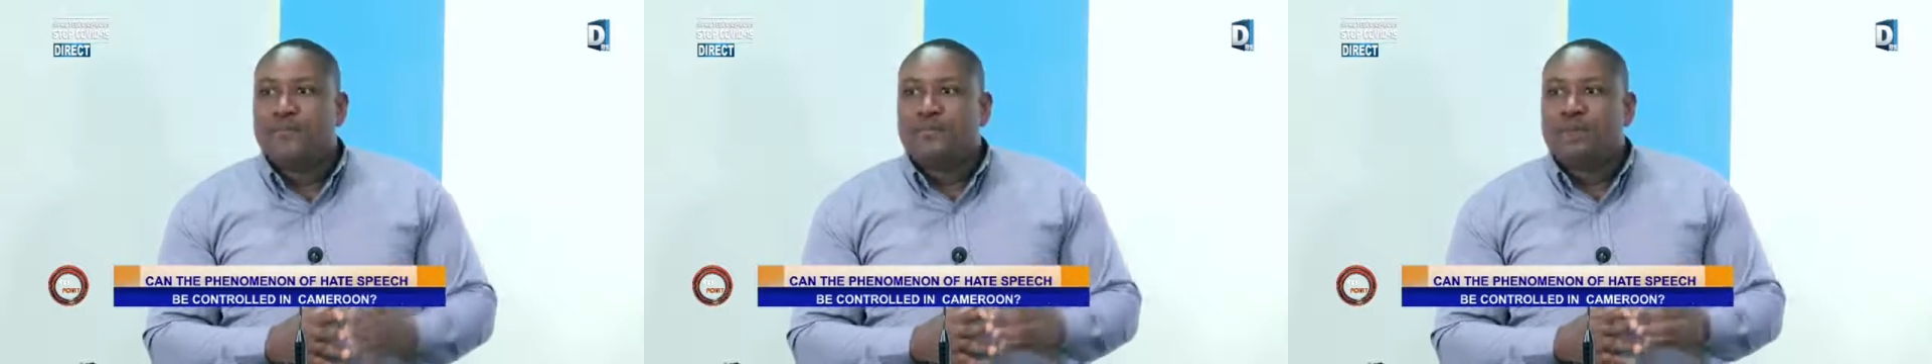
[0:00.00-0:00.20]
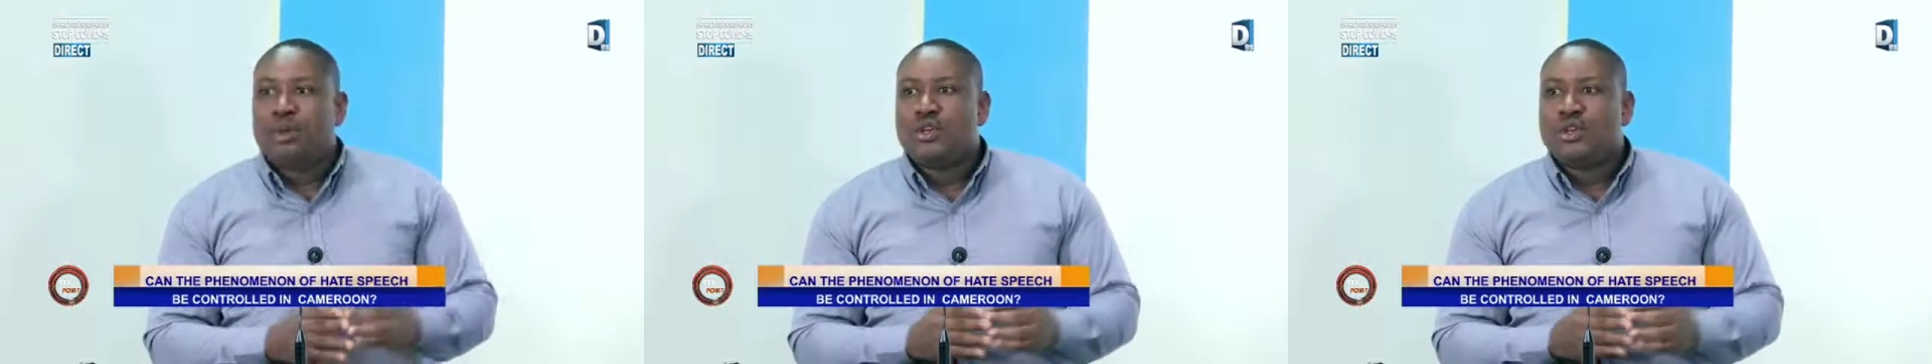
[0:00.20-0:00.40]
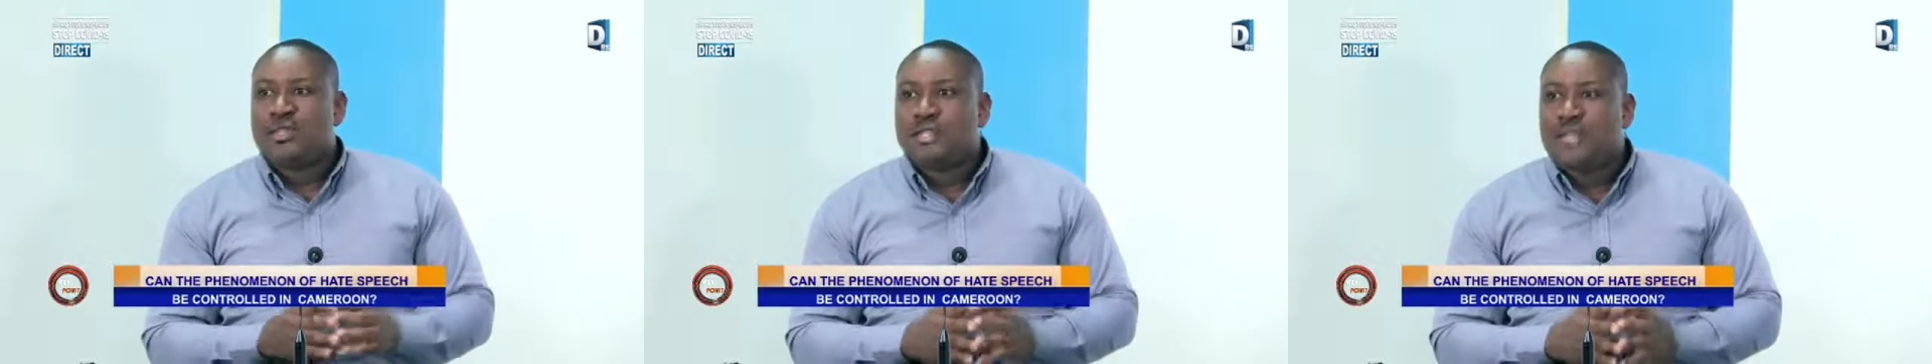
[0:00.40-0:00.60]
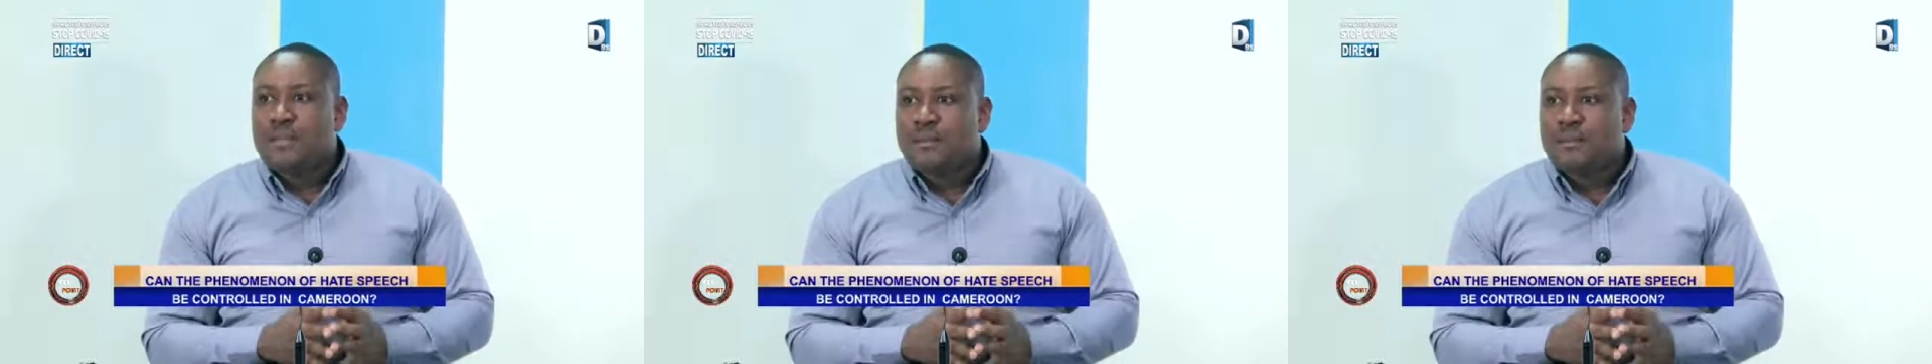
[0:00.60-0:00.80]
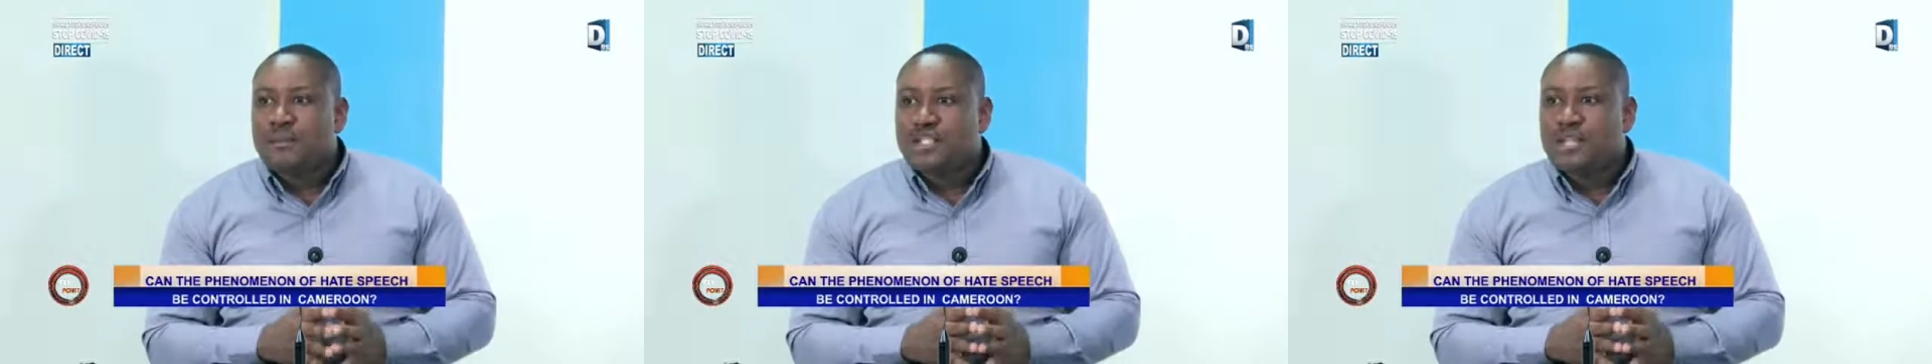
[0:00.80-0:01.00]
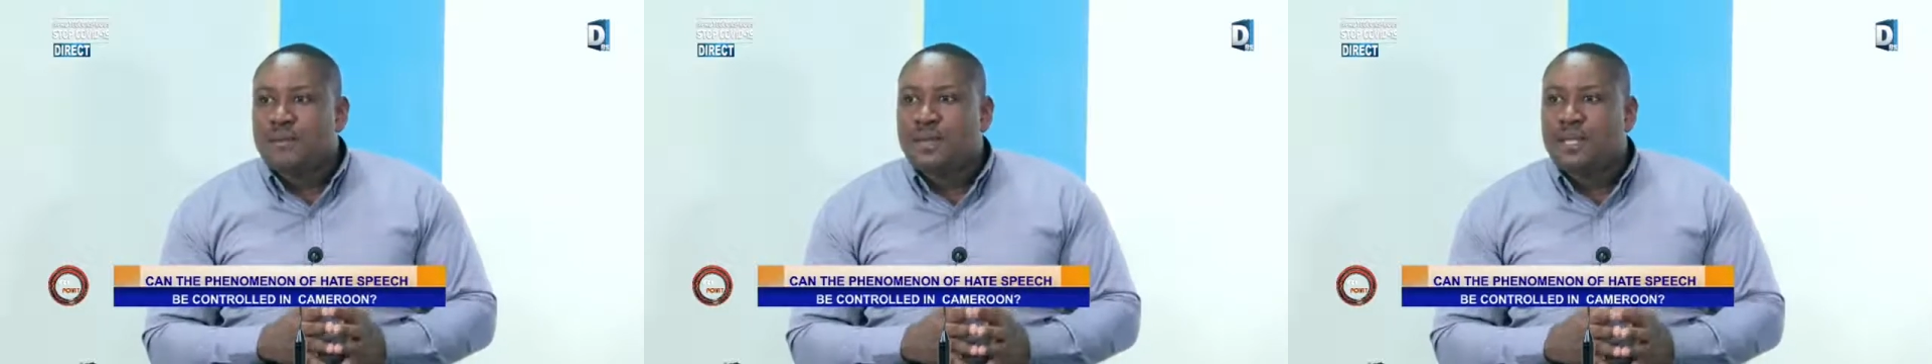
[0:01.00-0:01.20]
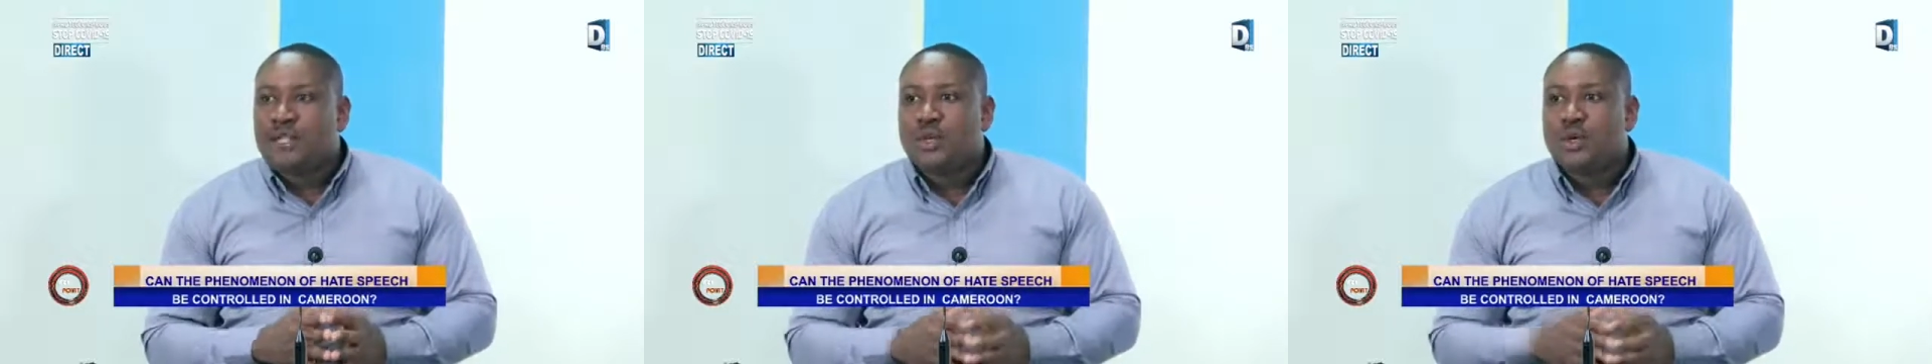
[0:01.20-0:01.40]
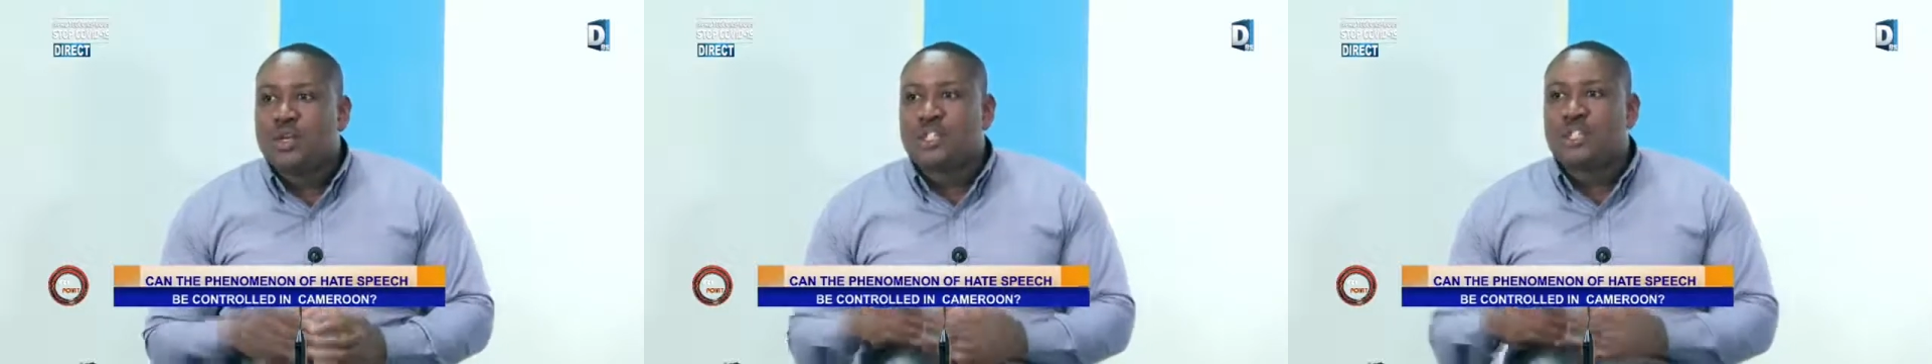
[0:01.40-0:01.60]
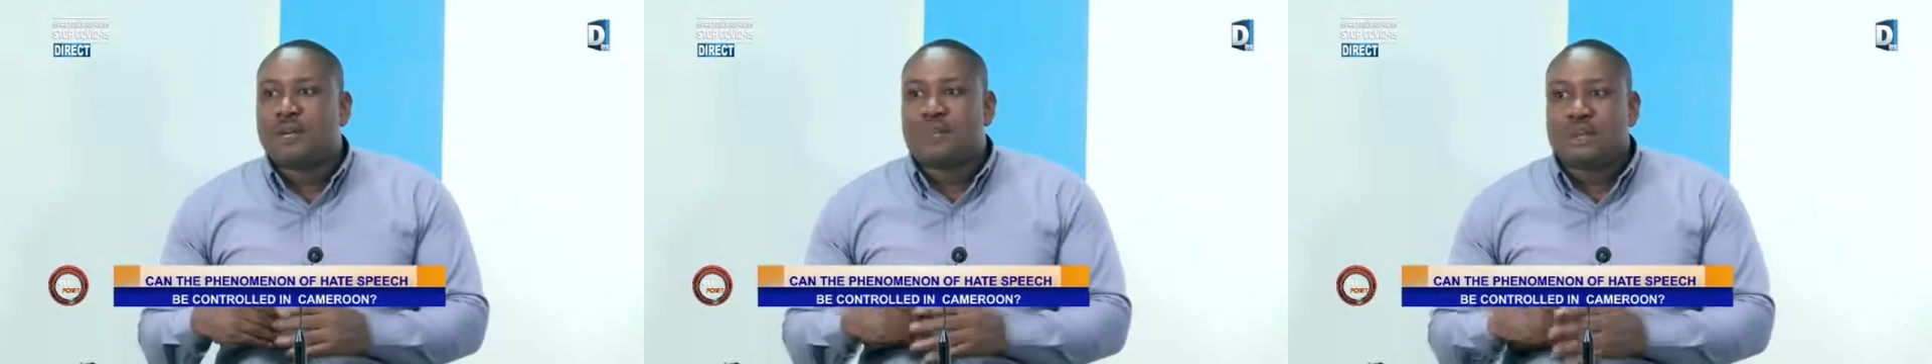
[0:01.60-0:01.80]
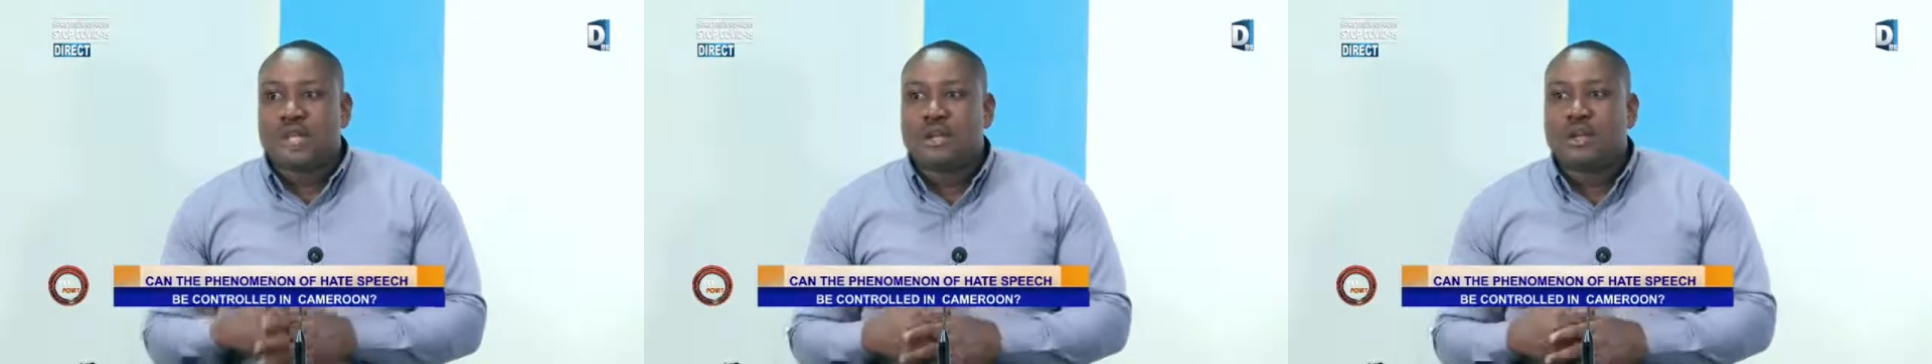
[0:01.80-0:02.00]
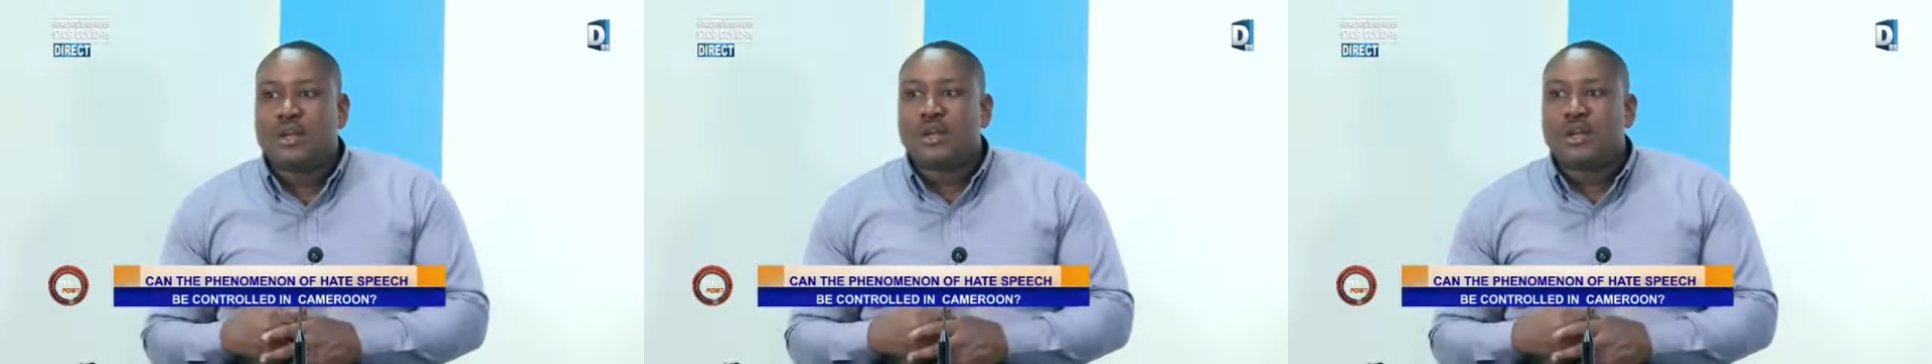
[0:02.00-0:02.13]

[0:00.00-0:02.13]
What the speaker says: When you see somebody doing something